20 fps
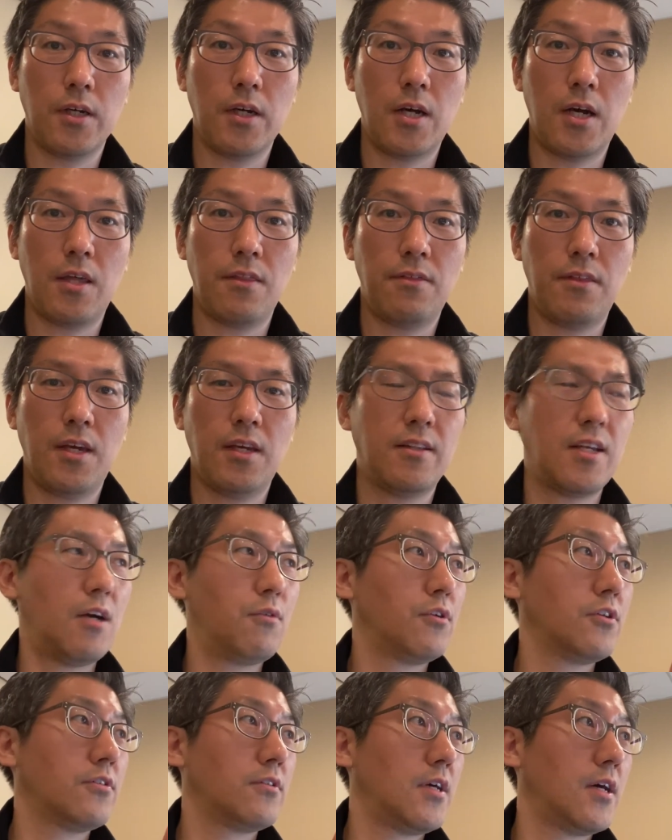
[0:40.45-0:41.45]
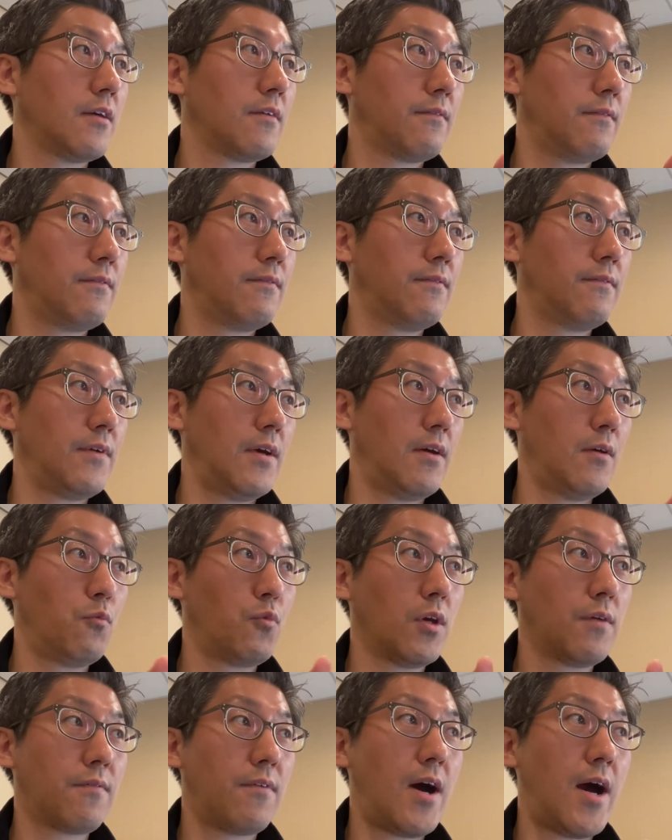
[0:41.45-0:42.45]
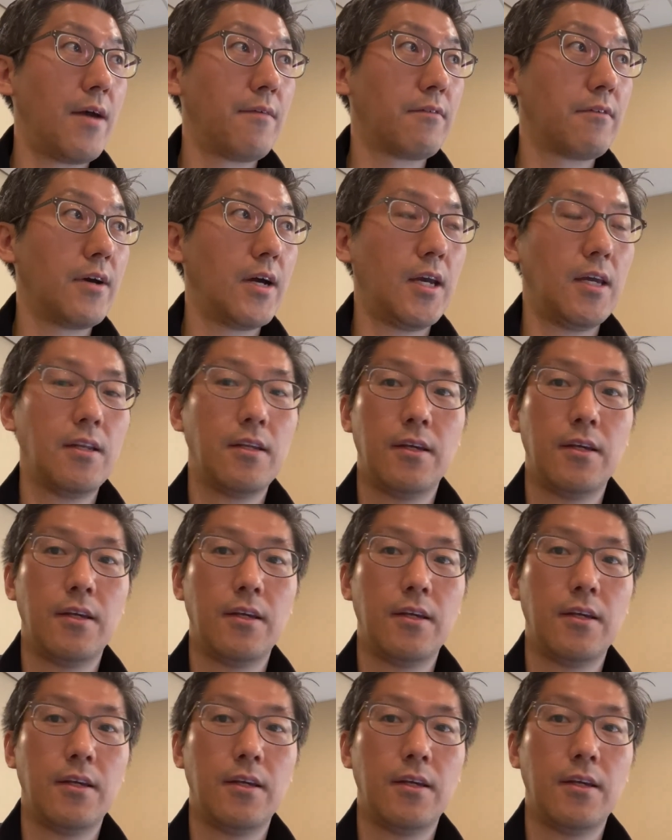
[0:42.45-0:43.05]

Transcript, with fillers: I think that was like week 5, right?